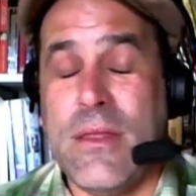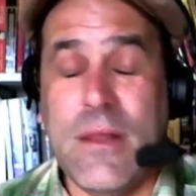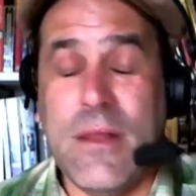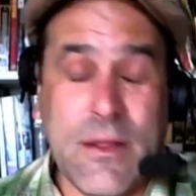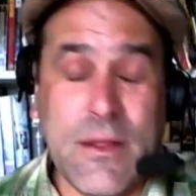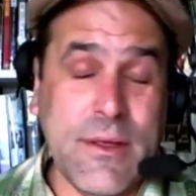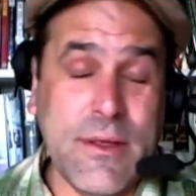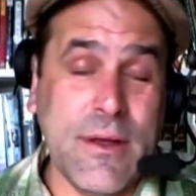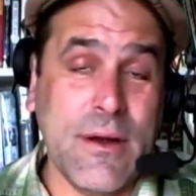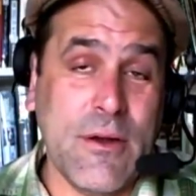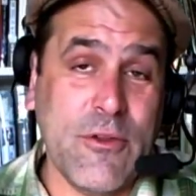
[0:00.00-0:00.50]

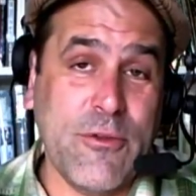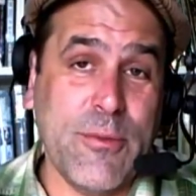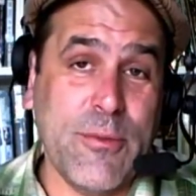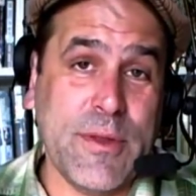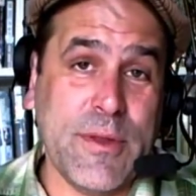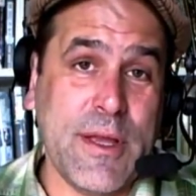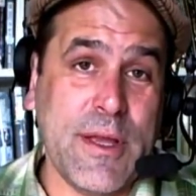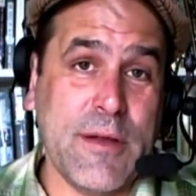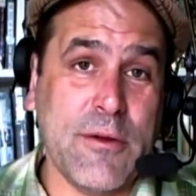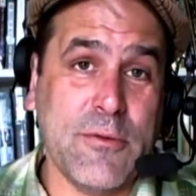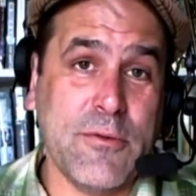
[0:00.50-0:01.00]
Not the
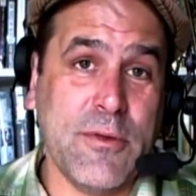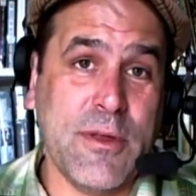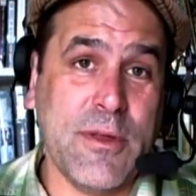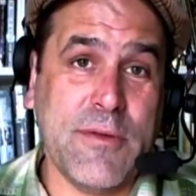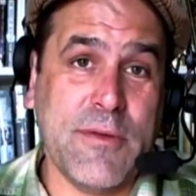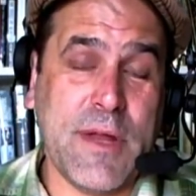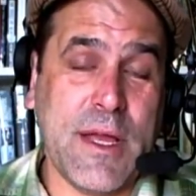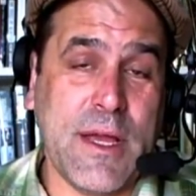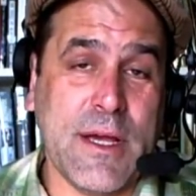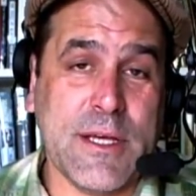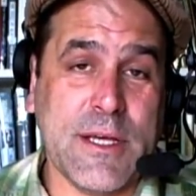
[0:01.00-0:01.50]
ultimate NATO
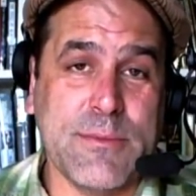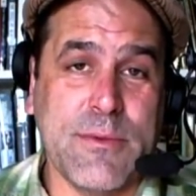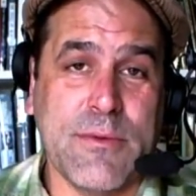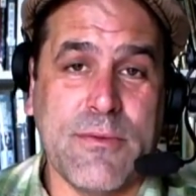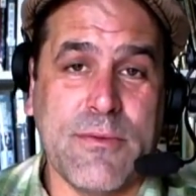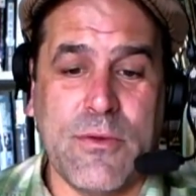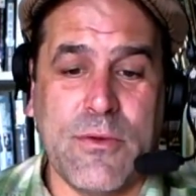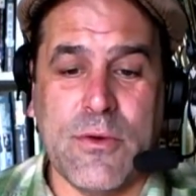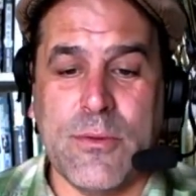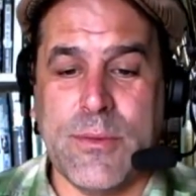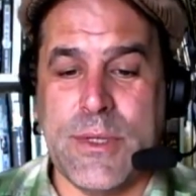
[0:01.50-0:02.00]
211AX
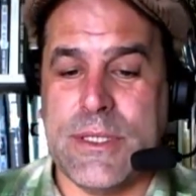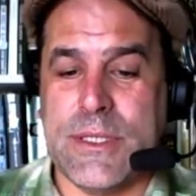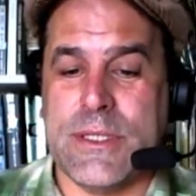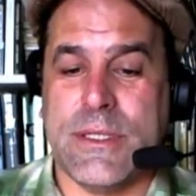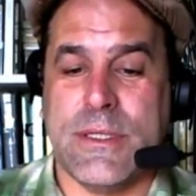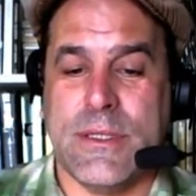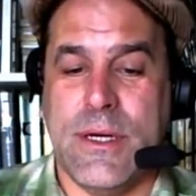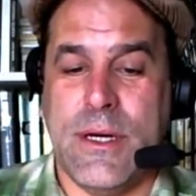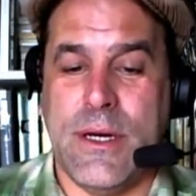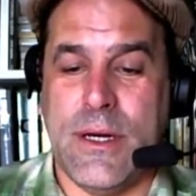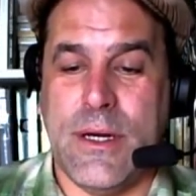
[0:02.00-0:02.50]

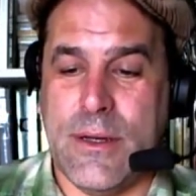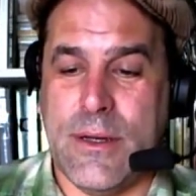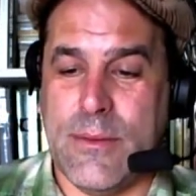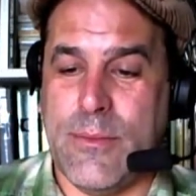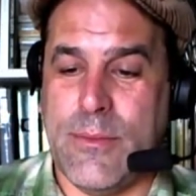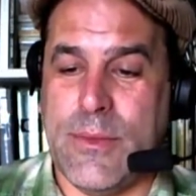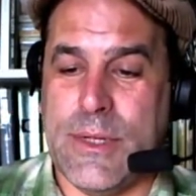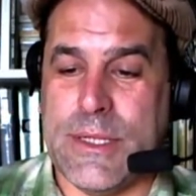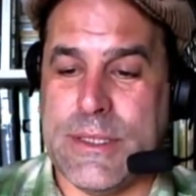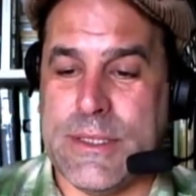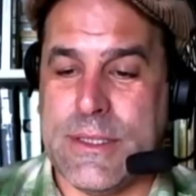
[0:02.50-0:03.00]
performance,
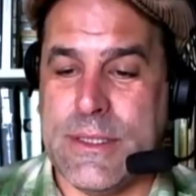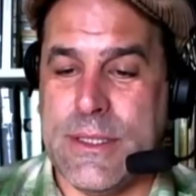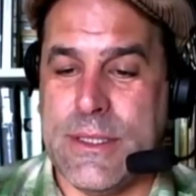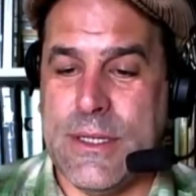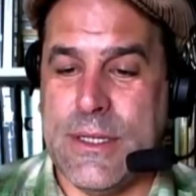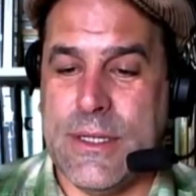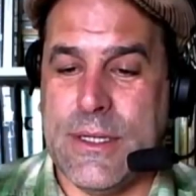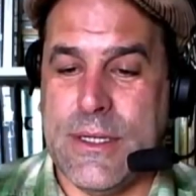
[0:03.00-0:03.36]
but